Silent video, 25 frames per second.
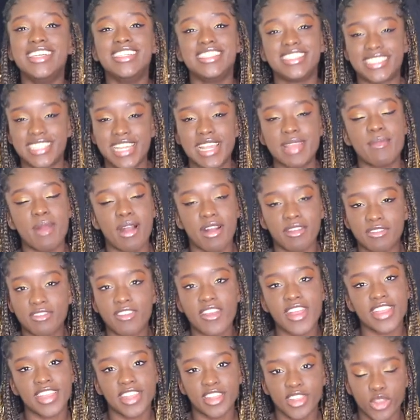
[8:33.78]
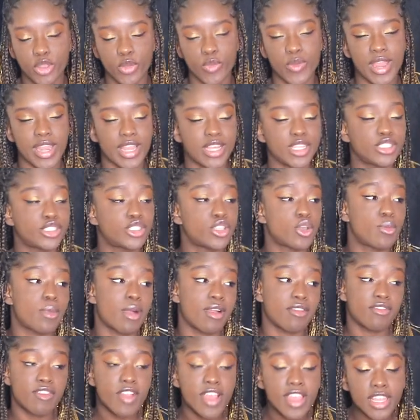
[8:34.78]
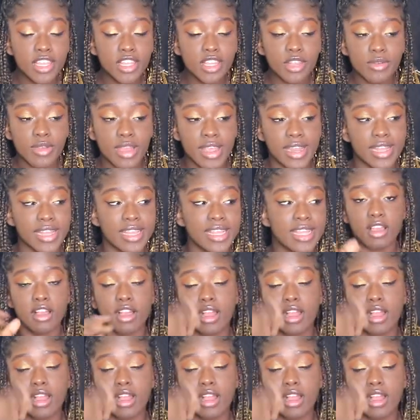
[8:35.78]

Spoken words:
say my friend and Loretta. So my friend and Loretta,